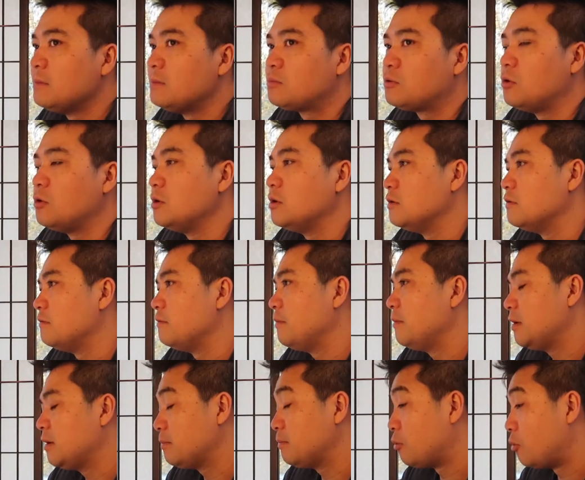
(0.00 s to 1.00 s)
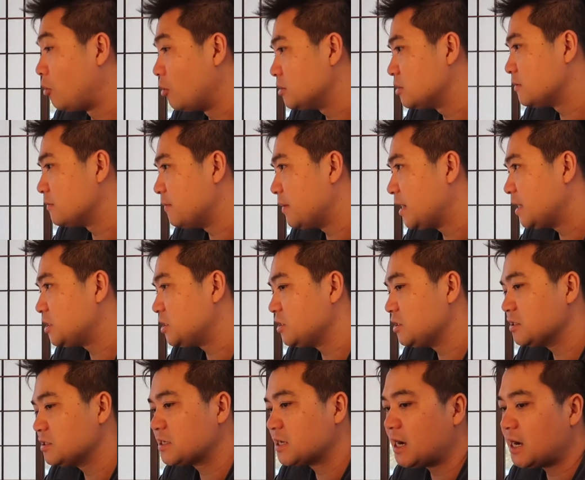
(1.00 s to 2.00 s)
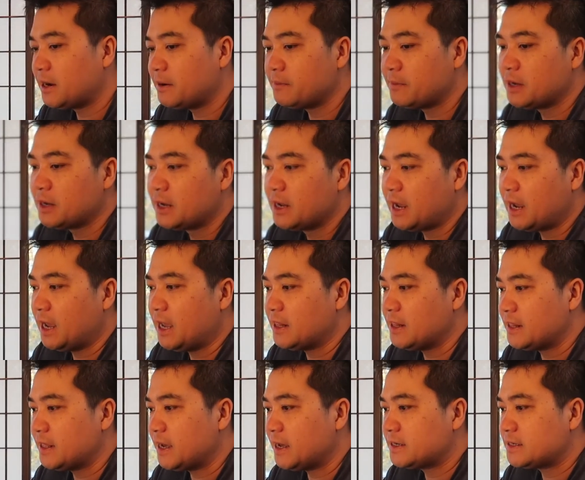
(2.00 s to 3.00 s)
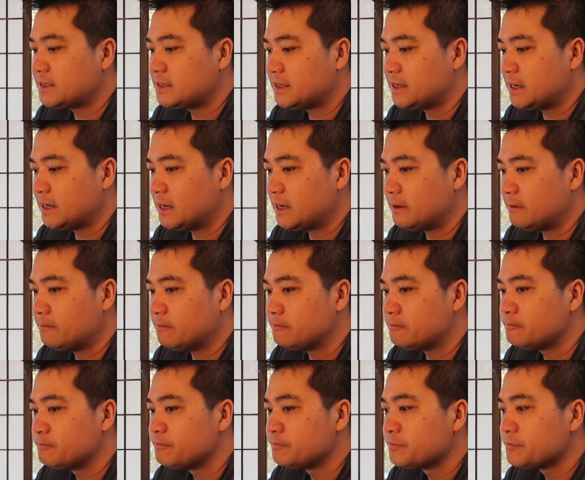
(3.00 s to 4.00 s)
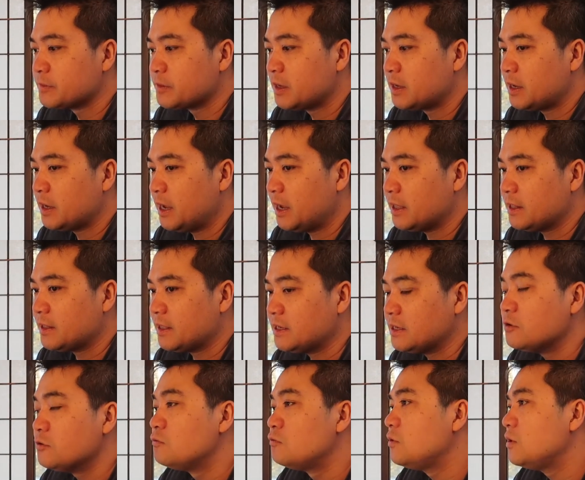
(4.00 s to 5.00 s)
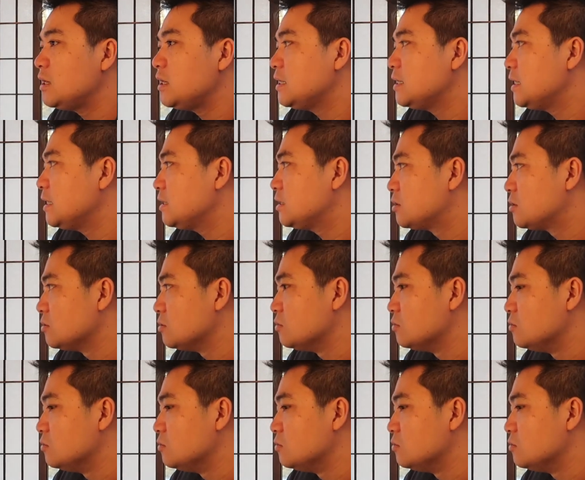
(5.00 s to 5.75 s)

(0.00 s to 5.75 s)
important of, importance of managing your time, and that um, and that you really need to